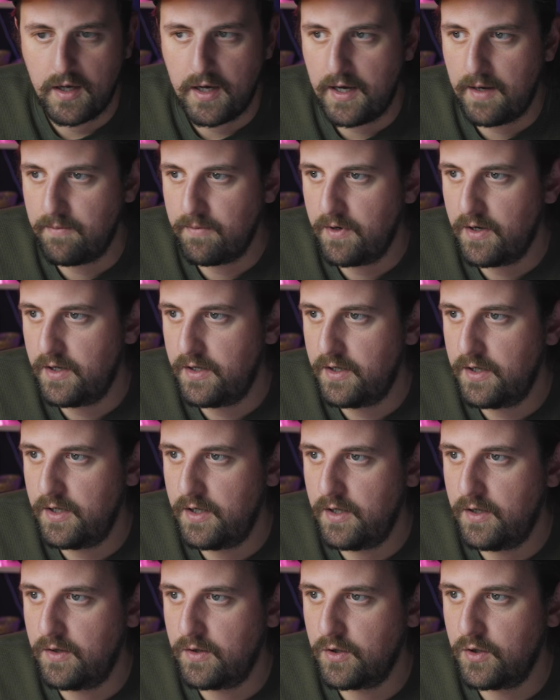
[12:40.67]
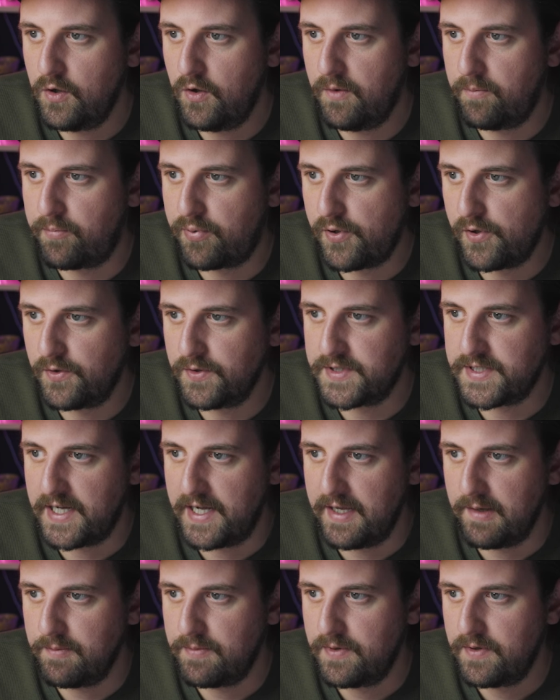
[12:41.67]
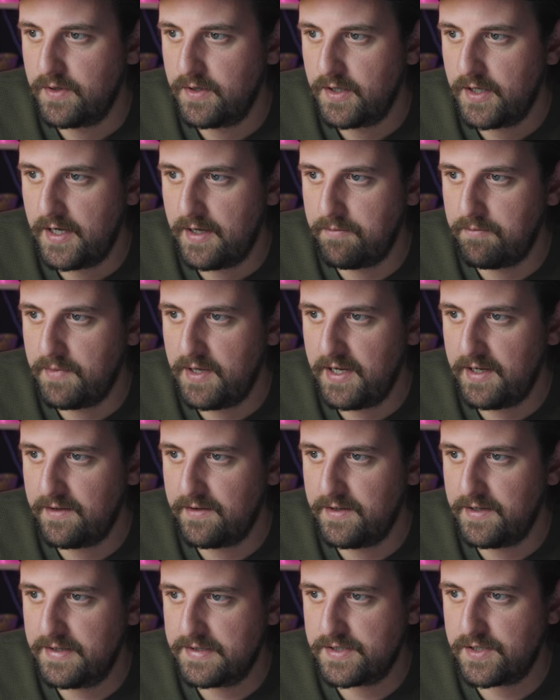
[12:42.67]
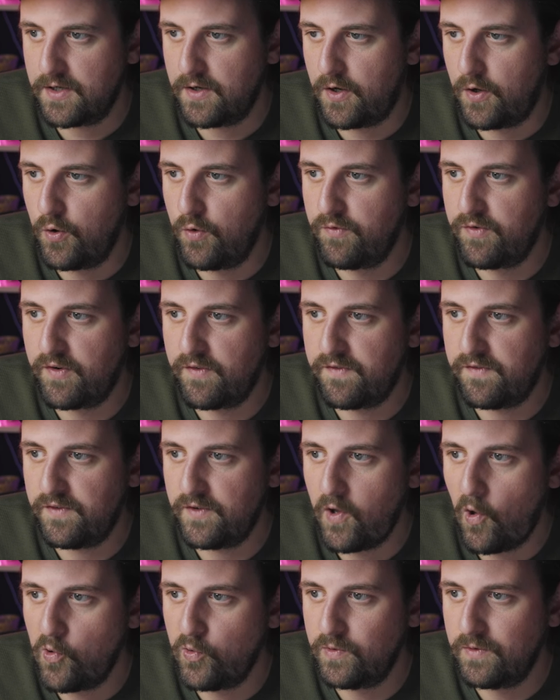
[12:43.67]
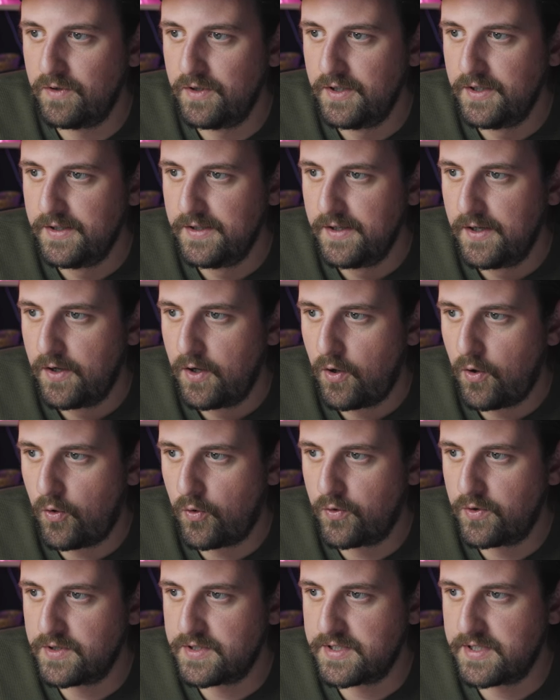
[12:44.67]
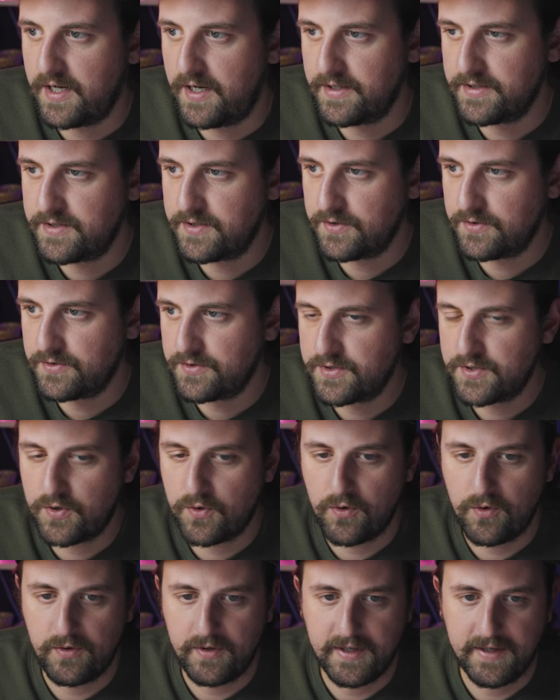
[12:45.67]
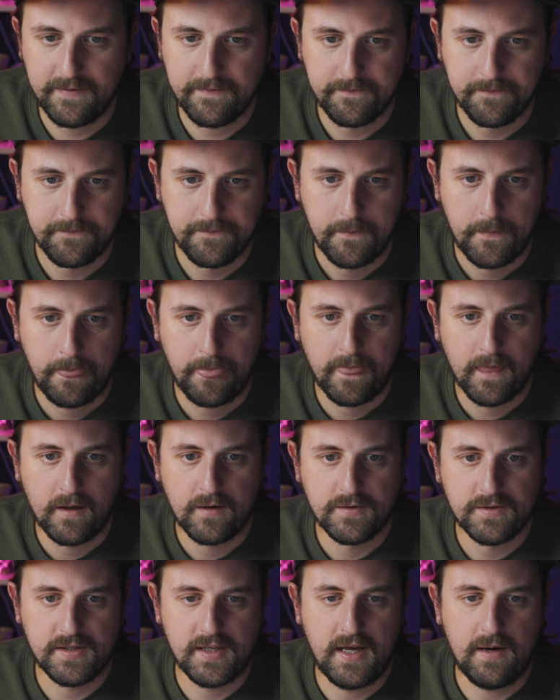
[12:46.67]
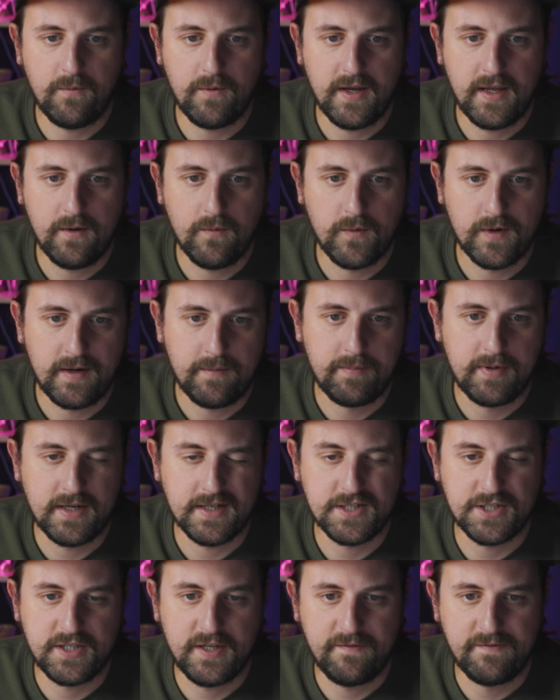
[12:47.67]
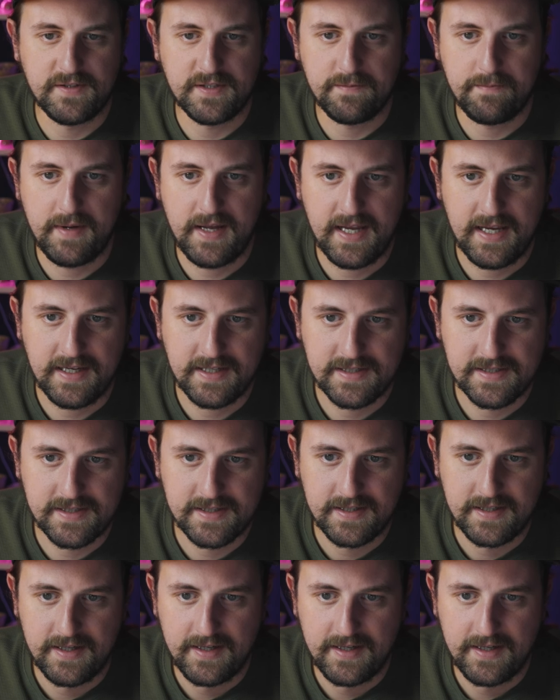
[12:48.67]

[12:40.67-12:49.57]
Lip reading: I'm going to go to prototype and make this overflow horizontal scrolling. So that way when I press shift space,